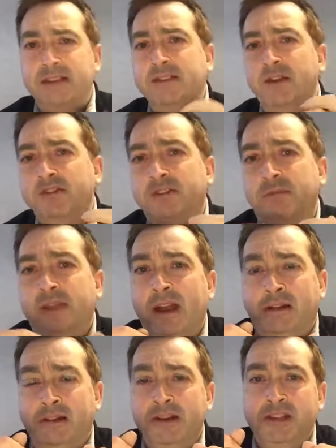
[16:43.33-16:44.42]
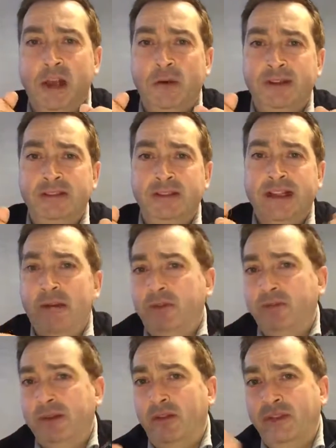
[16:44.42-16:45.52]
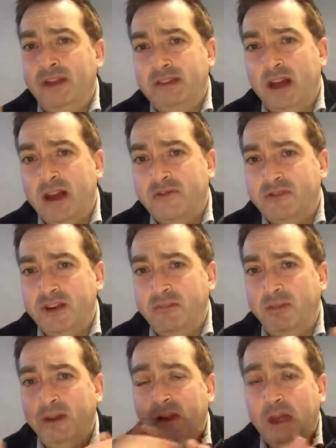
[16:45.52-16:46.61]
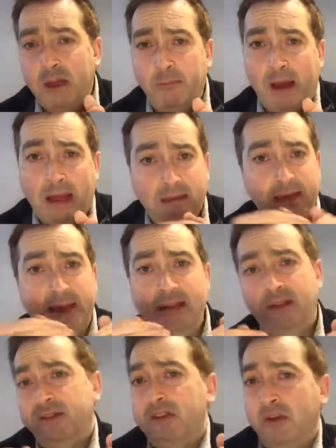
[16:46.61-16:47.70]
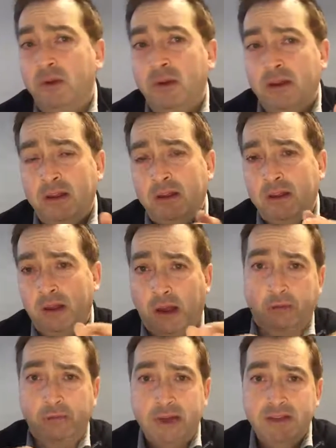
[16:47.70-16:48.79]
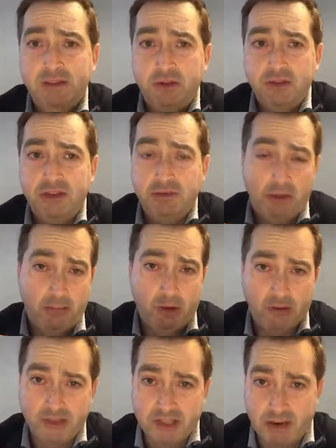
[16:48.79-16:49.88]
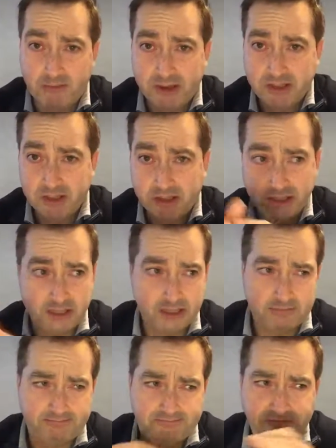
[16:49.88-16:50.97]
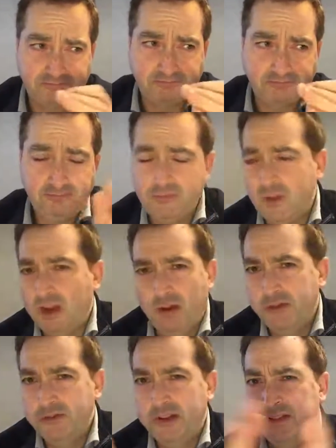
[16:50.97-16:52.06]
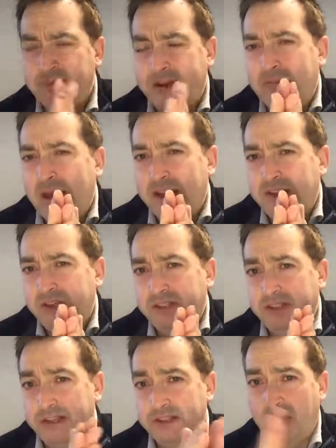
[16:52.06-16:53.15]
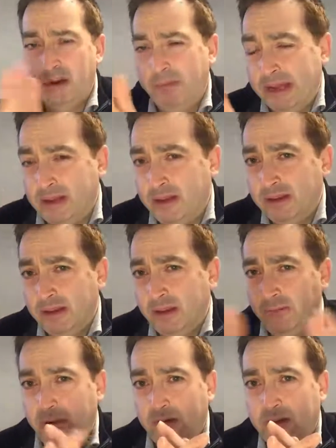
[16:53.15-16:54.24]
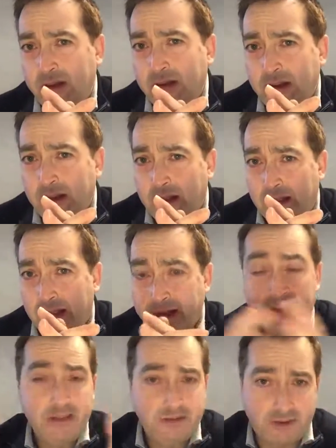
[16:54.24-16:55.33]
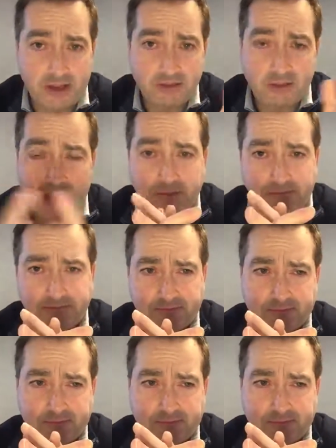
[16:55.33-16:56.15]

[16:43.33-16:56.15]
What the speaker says: not something I'm going to go into depth with on this live stream, but I'll link you to a resource, a book that I've written. It's 120 pages. It's not a big book. It's free as well.